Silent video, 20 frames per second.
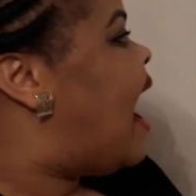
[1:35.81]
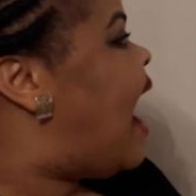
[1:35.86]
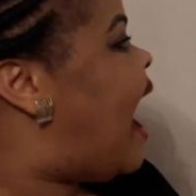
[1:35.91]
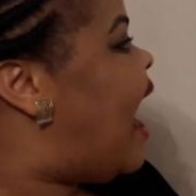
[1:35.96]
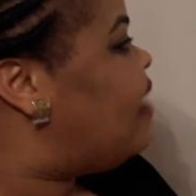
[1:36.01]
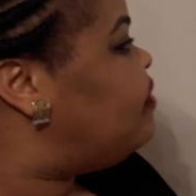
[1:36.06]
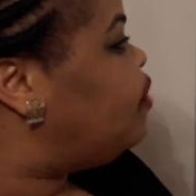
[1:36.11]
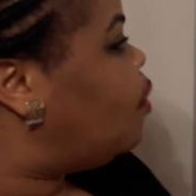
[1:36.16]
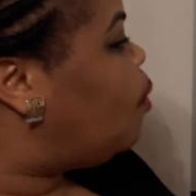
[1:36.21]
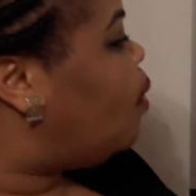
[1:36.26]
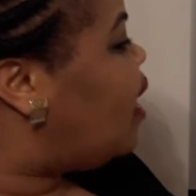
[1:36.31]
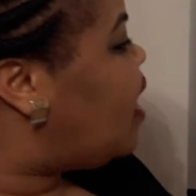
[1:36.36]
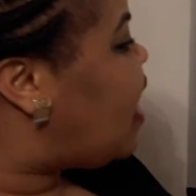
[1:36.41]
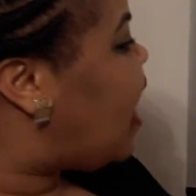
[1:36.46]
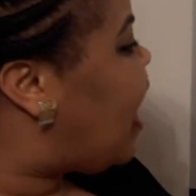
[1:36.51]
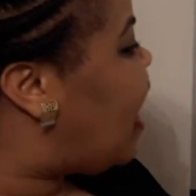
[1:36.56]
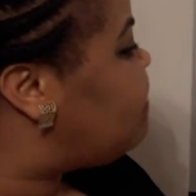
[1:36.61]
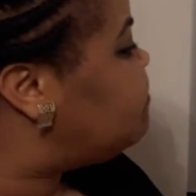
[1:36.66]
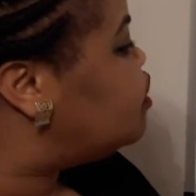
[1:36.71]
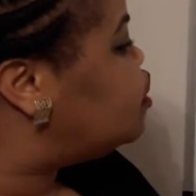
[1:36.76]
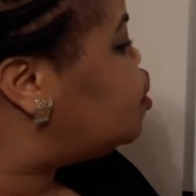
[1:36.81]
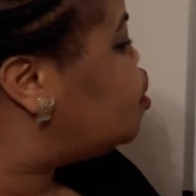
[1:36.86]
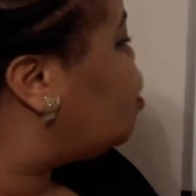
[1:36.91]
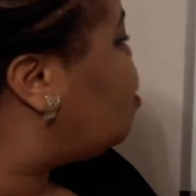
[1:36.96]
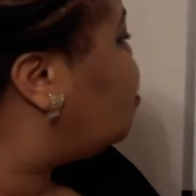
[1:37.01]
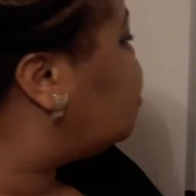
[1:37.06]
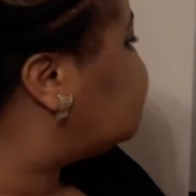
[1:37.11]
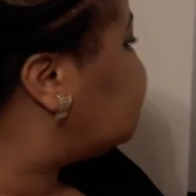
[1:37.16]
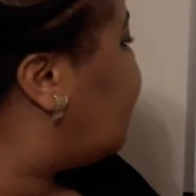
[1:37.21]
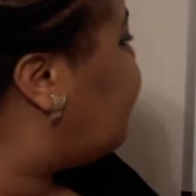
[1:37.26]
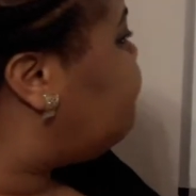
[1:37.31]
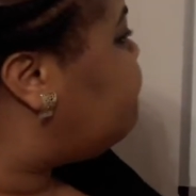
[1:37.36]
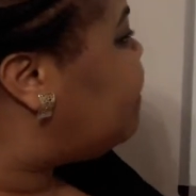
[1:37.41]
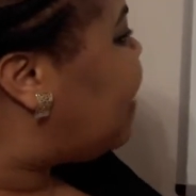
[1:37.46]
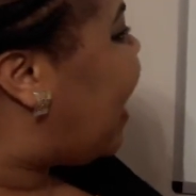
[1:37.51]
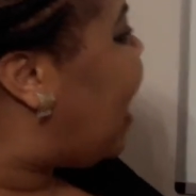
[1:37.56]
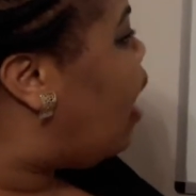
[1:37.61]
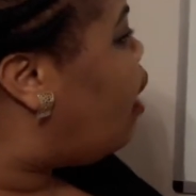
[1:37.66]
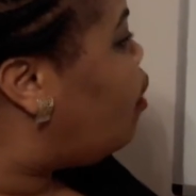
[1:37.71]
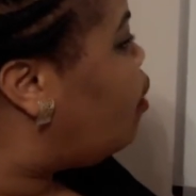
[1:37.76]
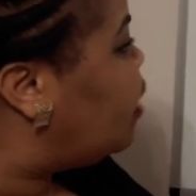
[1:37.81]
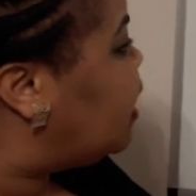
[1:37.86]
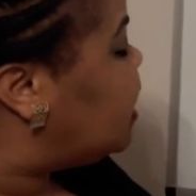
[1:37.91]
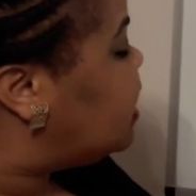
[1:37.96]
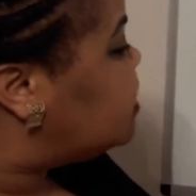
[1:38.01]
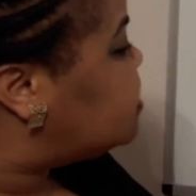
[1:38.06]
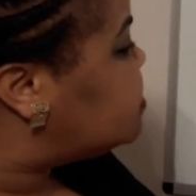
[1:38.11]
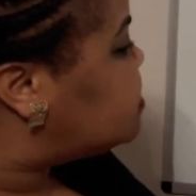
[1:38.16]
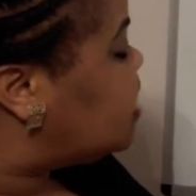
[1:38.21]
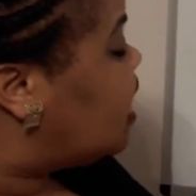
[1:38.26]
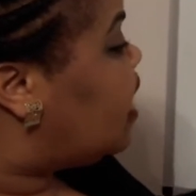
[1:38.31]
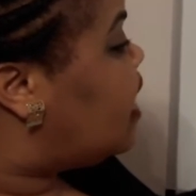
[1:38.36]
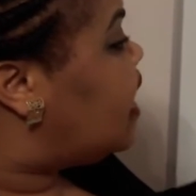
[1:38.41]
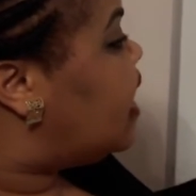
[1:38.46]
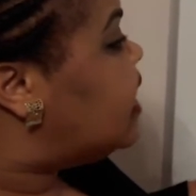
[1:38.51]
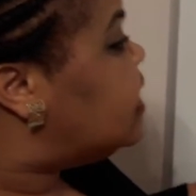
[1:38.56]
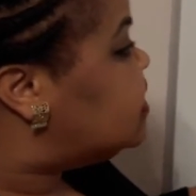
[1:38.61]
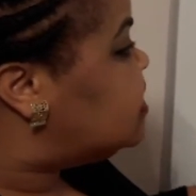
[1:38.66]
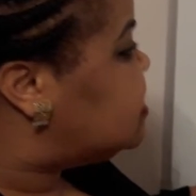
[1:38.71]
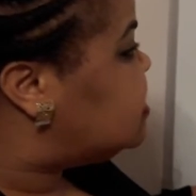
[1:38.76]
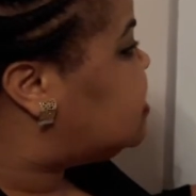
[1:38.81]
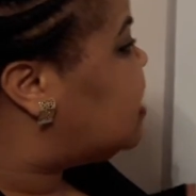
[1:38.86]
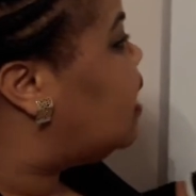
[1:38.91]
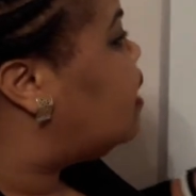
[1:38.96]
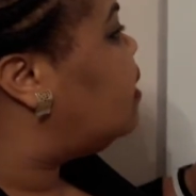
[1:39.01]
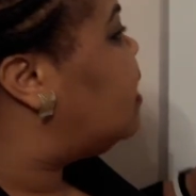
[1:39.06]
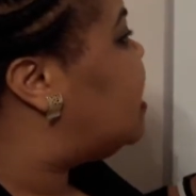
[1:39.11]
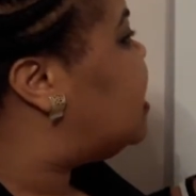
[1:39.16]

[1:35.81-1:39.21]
And the one I haven't talked about in detail